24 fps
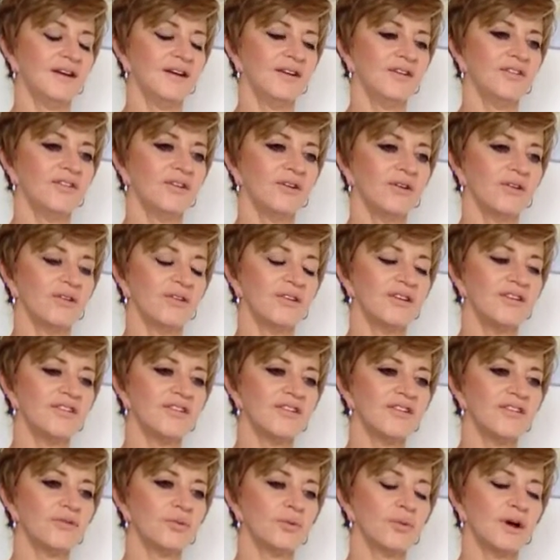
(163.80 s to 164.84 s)
So this
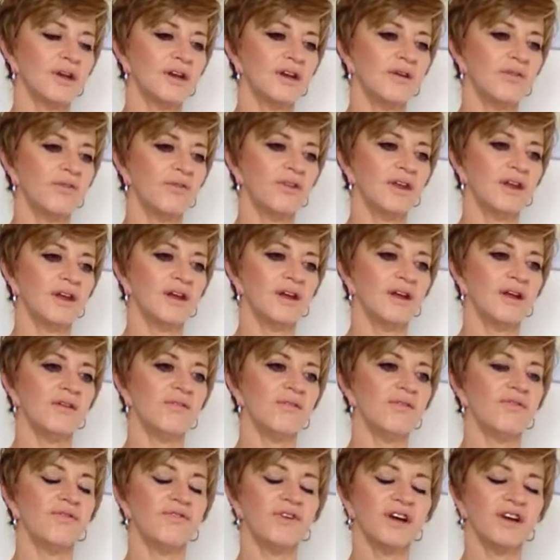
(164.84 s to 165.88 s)
is one of the
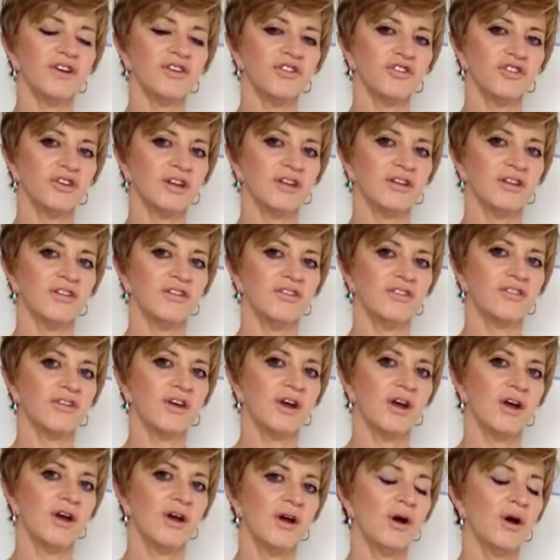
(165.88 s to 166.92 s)
functions
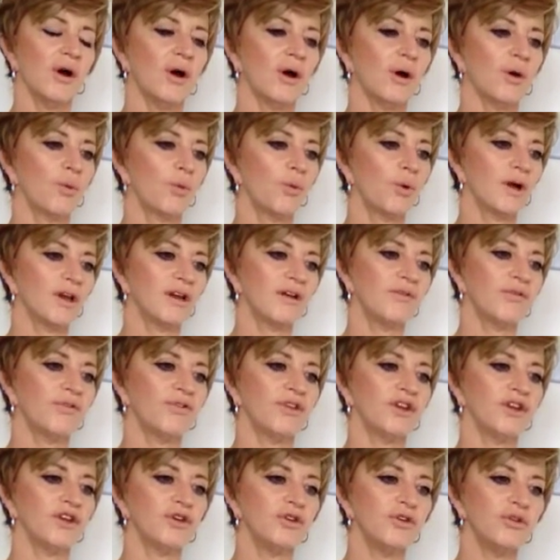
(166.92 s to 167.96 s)
or one of
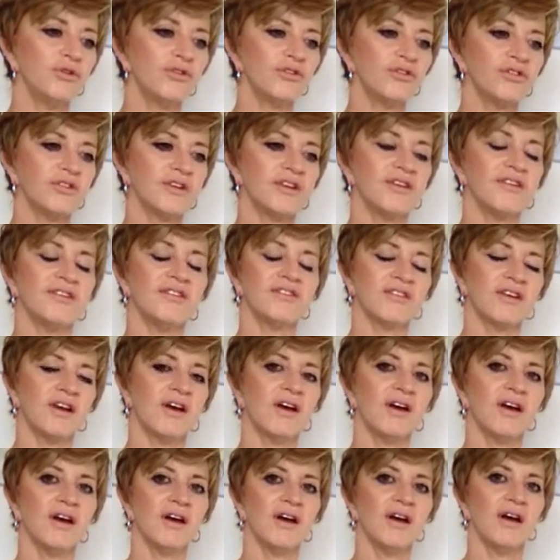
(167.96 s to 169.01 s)
the uses
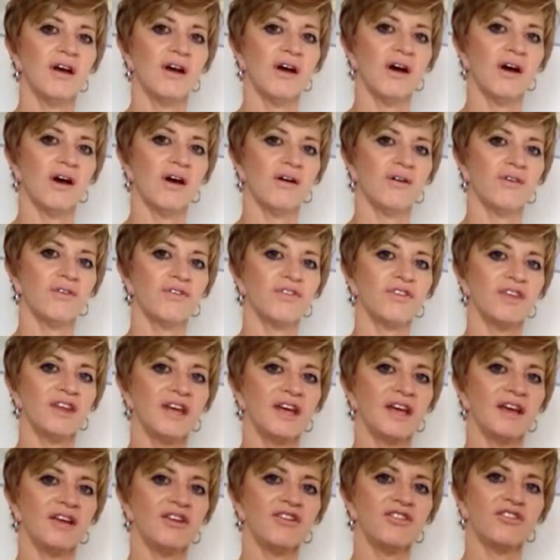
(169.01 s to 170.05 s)
of
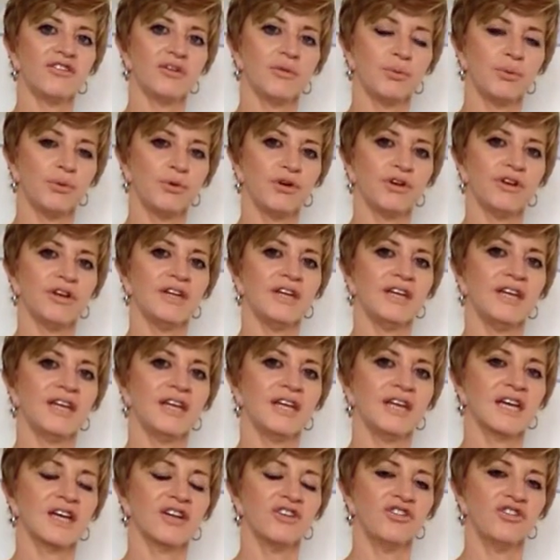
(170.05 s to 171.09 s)
the
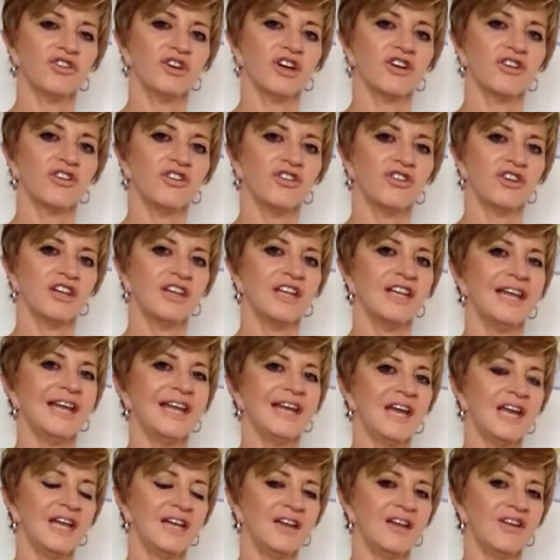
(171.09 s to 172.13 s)
subordinate conjunction
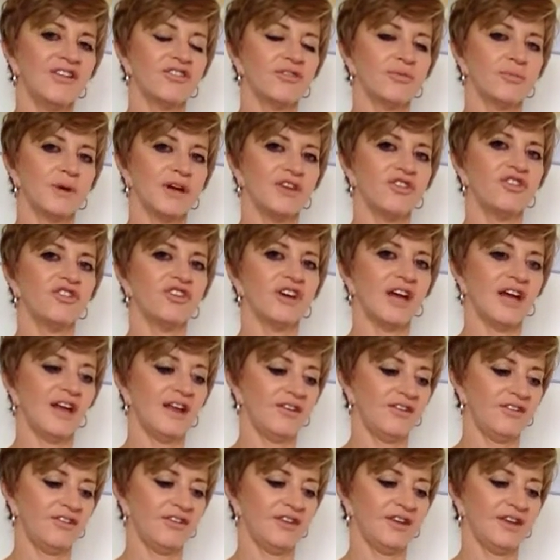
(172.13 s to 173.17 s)
inasmuch
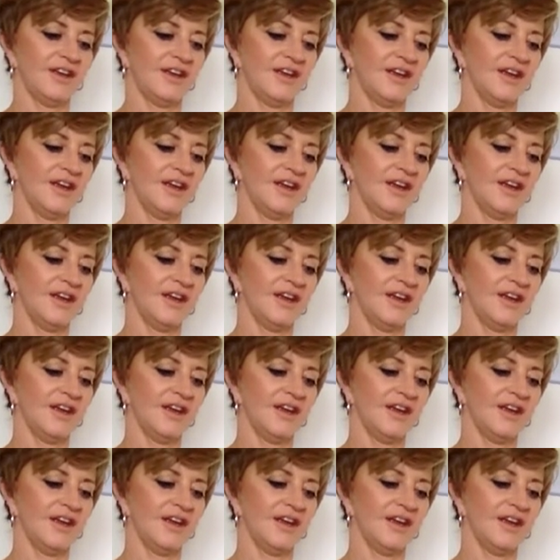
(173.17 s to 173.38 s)
as.